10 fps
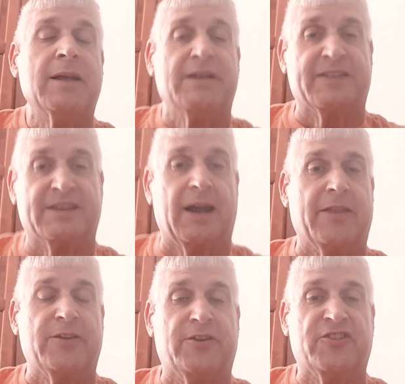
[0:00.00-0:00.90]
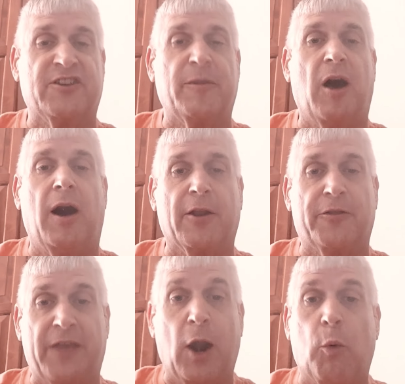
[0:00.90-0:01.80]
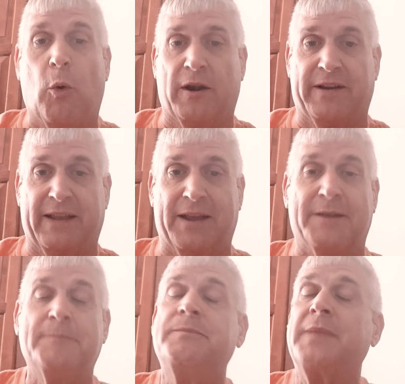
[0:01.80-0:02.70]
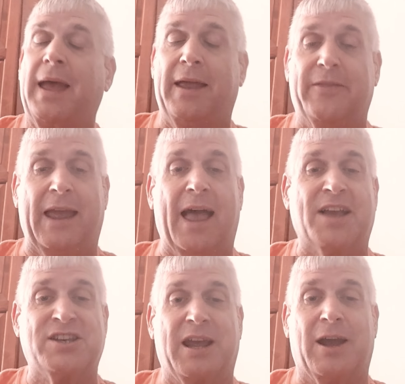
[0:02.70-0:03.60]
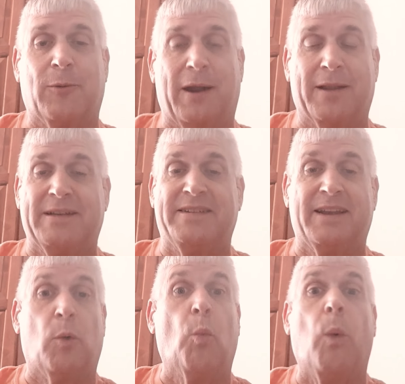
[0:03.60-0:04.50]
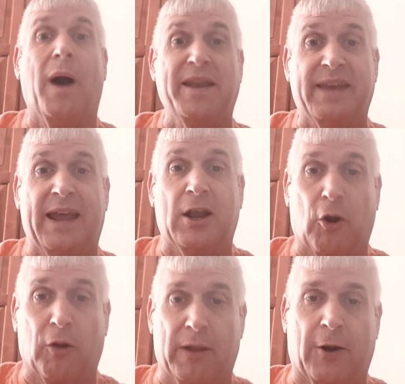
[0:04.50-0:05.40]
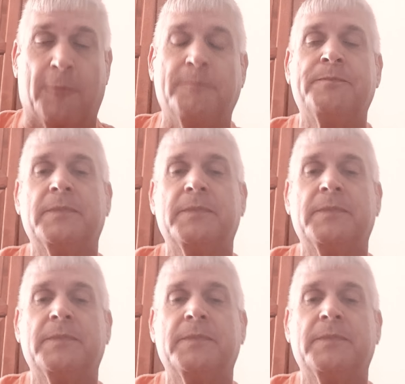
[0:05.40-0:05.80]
decided to do something to honor their war dead, and they actually ironically did it one day earlier.